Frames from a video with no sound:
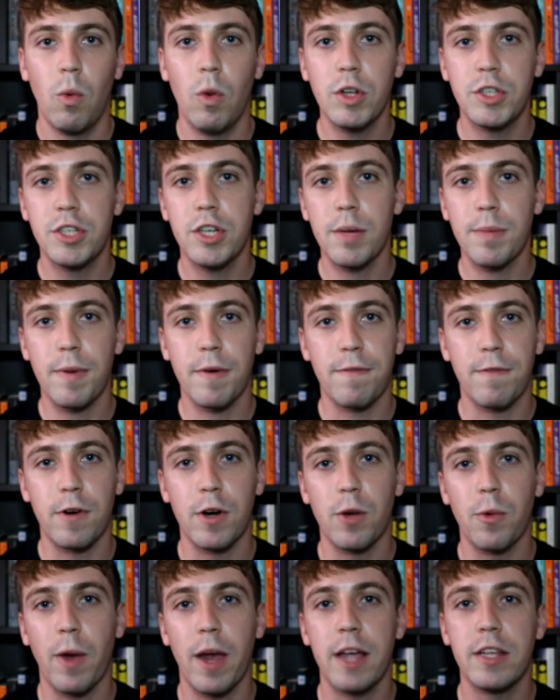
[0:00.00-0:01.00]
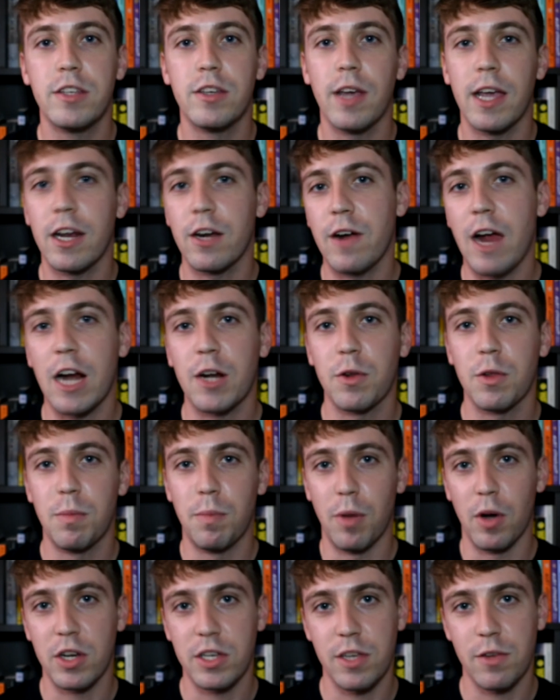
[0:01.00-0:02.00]
What's your preferred way to interact with
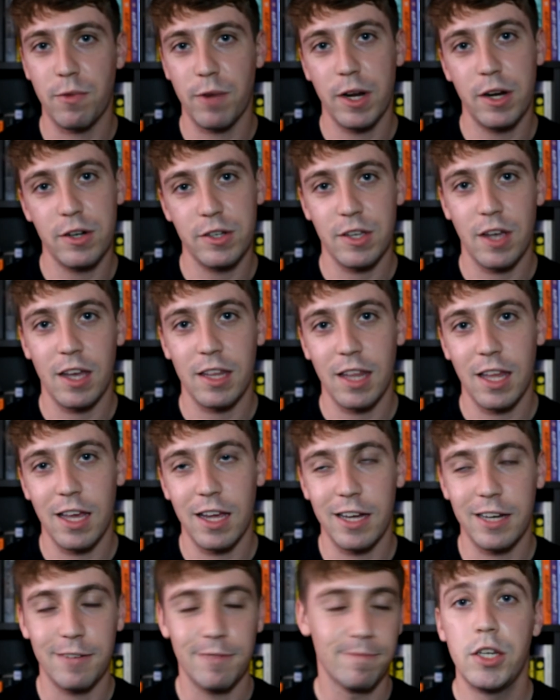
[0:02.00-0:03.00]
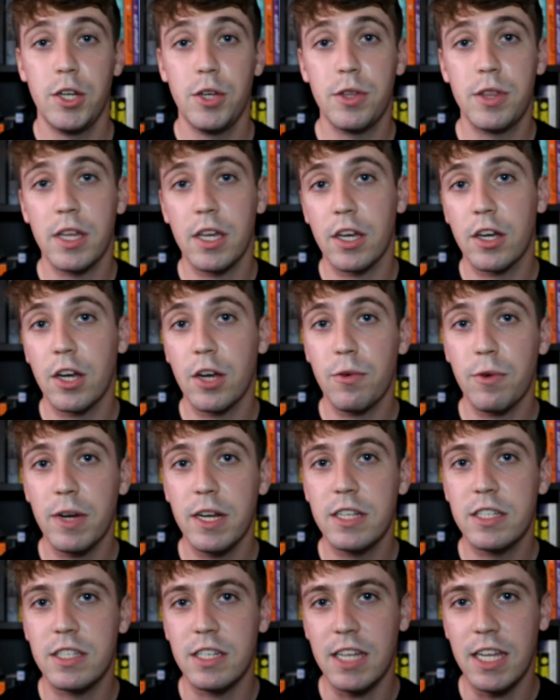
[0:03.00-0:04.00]
books and readers online? Do you think
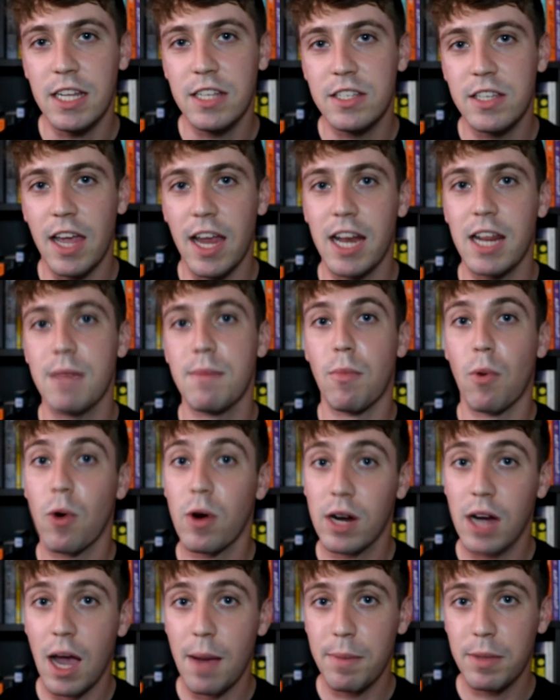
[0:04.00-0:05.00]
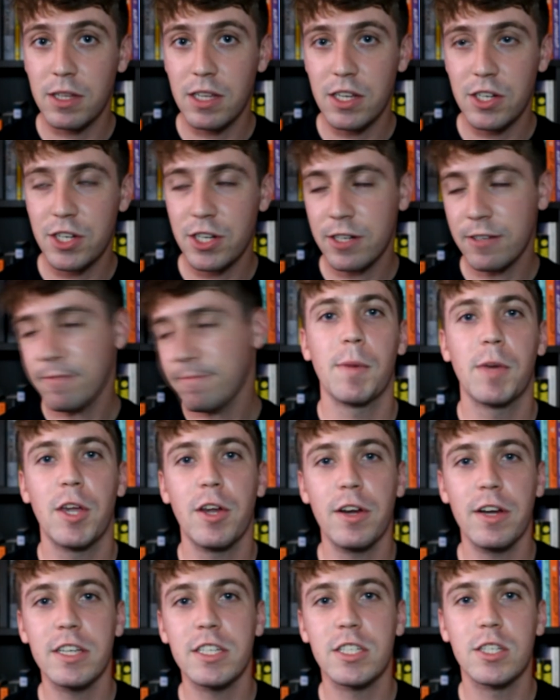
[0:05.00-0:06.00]
Goodreads needs any more competition? I'm
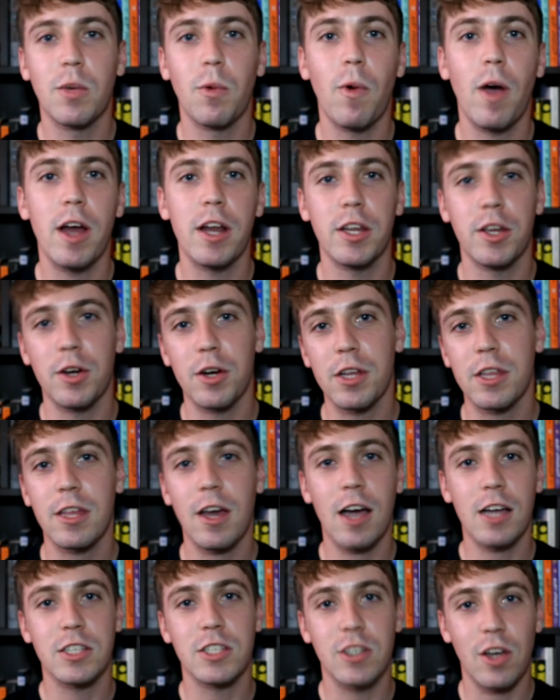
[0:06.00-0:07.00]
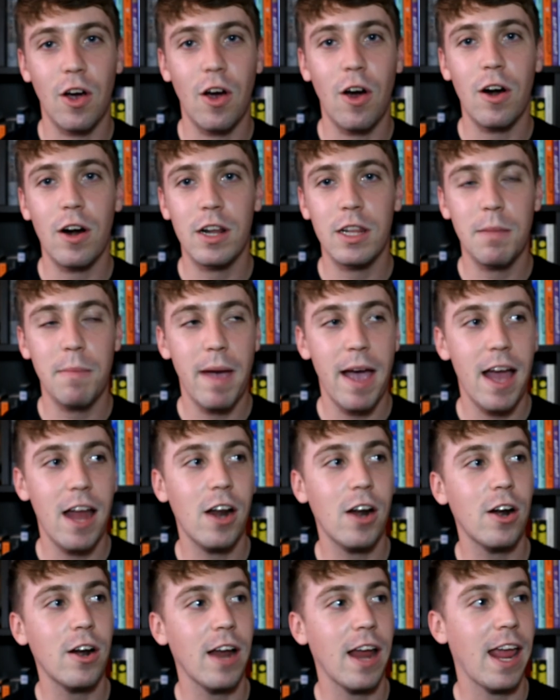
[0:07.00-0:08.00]
curious to what your thoughts are on the
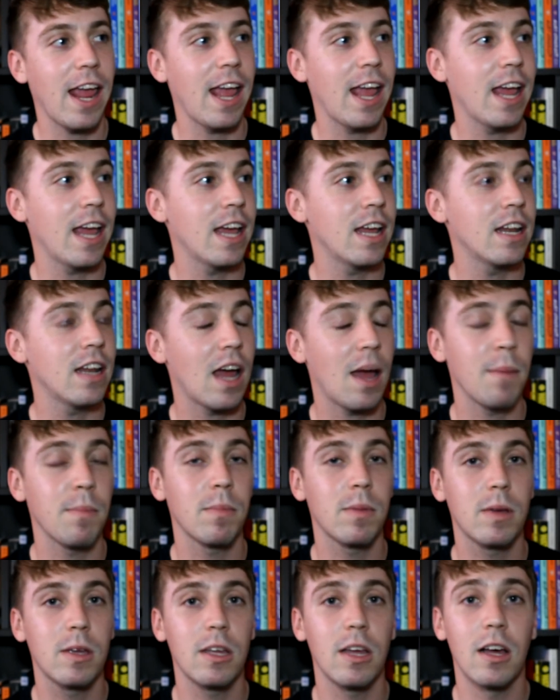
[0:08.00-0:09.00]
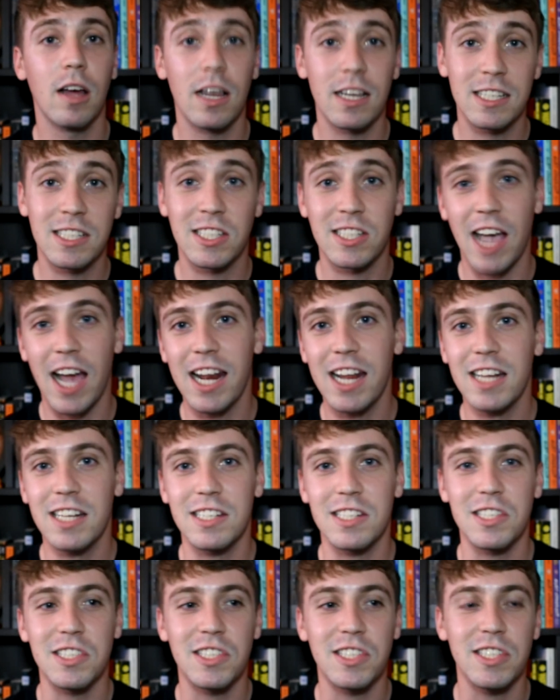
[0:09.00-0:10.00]
matter, and I'm
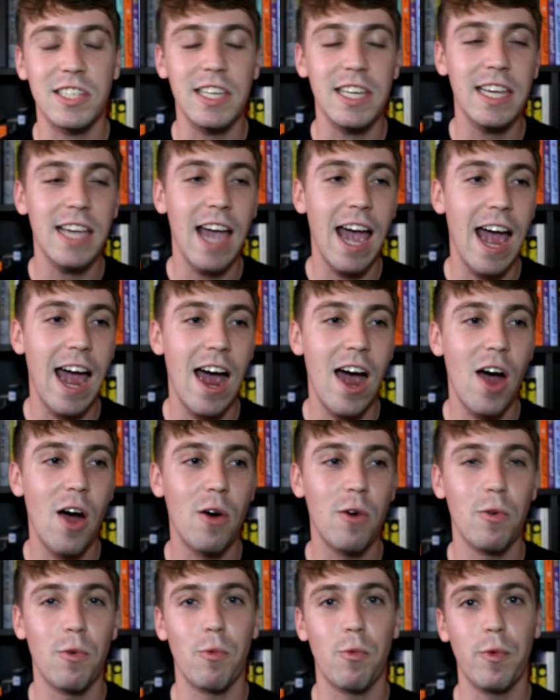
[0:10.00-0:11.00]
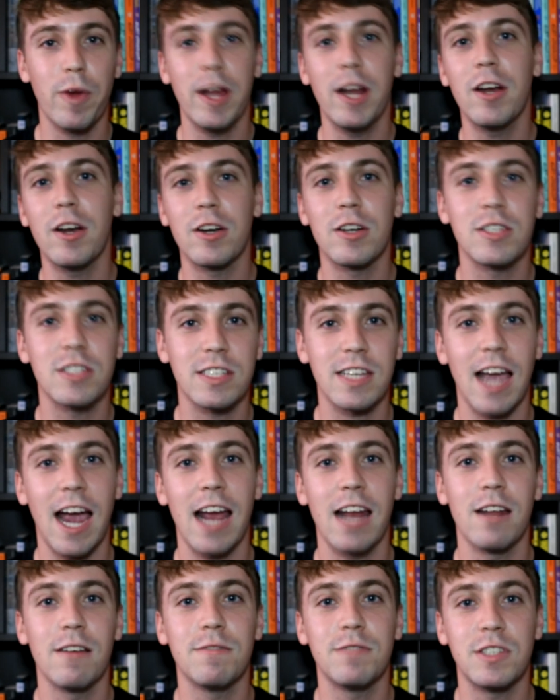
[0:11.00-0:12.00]
excited to see how readers
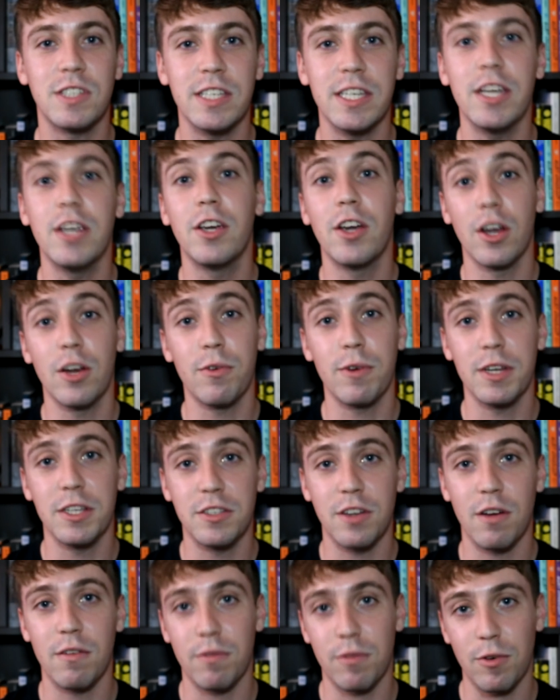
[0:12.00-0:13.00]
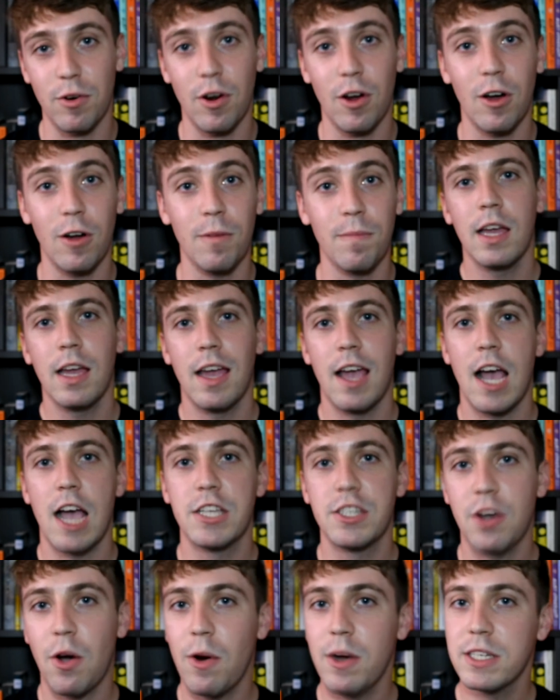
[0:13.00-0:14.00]
kind of see Goodreads overall.
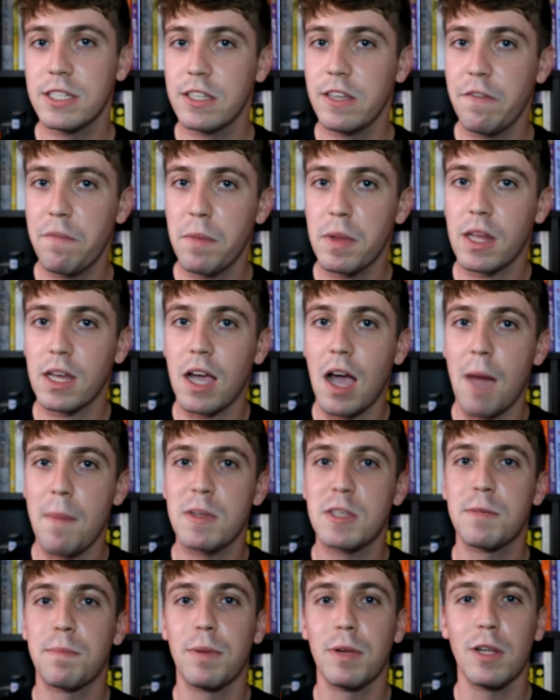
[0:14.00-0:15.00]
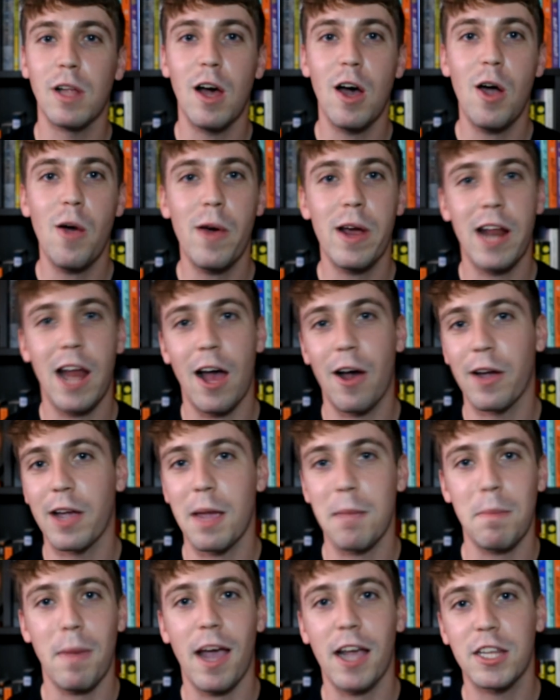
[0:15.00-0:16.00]
As always, leave them in the comments below, and I'll
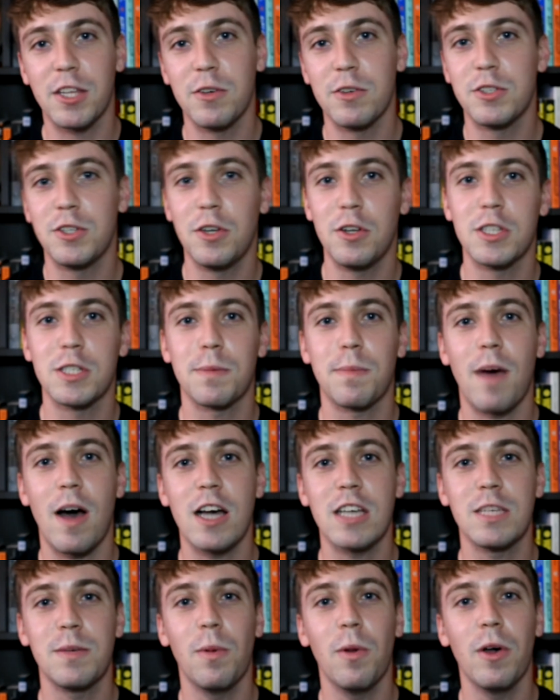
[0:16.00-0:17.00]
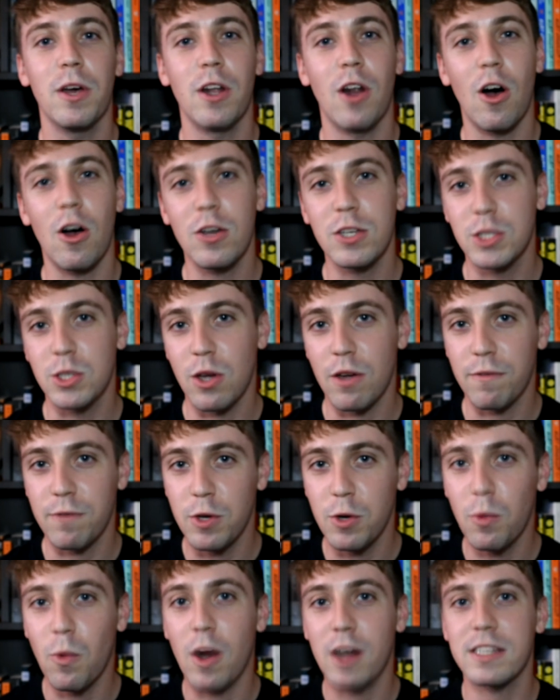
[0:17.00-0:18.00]
get back to you as soon as possible. And also, if
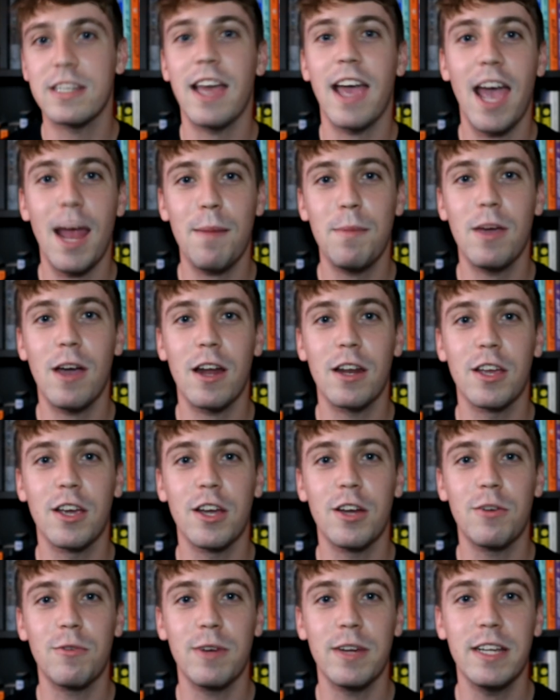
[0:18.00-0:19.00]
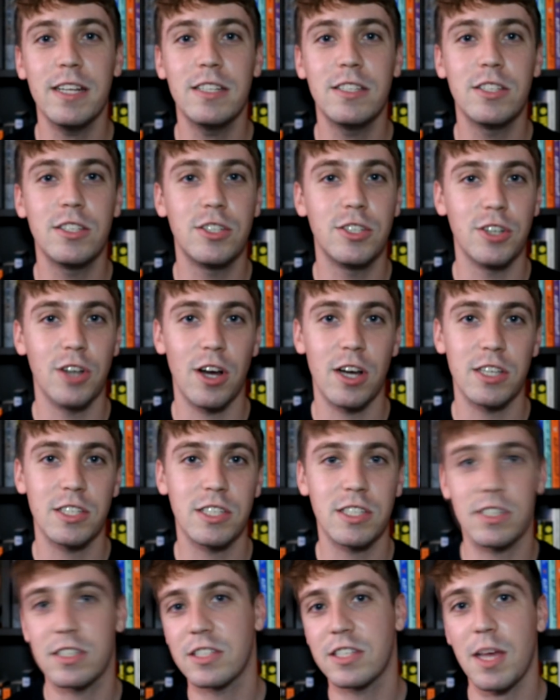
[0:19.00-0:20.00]
you want to add me on Goodreads,
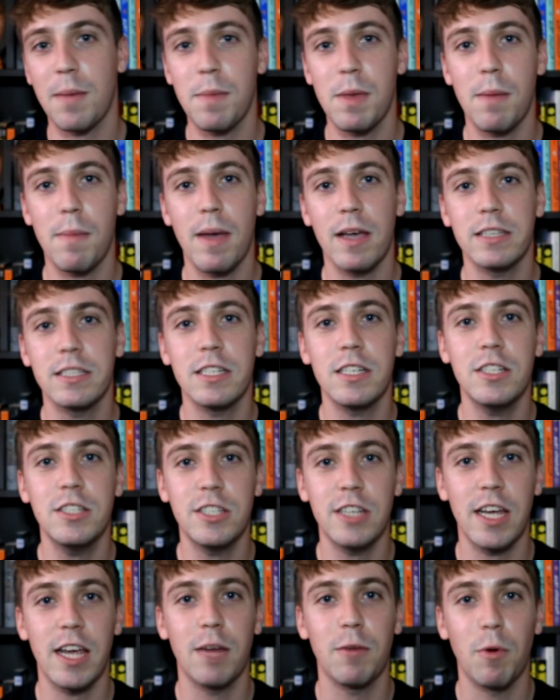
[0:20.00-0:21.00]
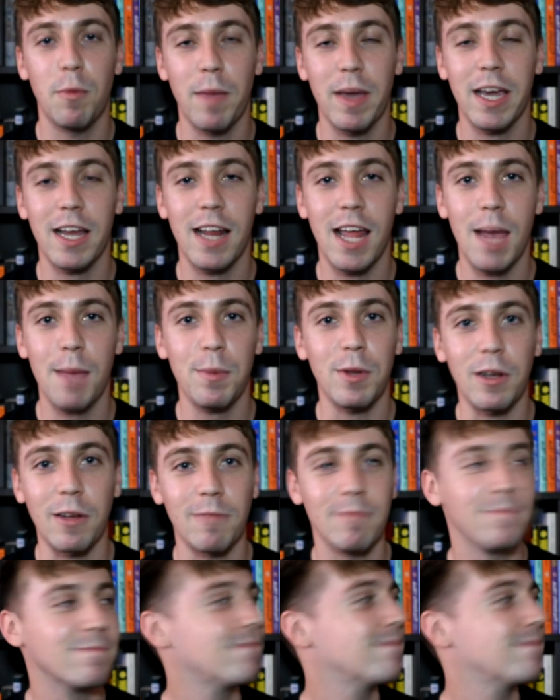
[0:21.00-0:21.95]
just send me a message and we'll make it happen.